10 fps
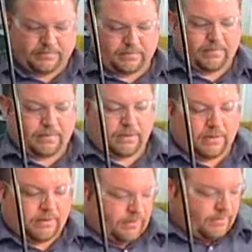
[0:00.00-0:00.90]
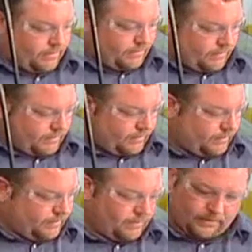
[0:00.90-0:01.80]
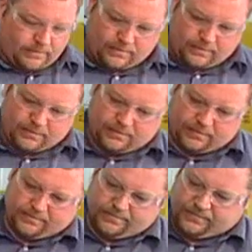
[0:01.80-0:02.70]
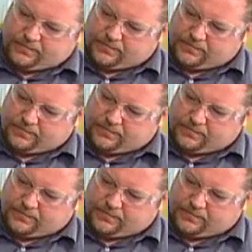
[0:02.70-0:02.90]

Nothing is said.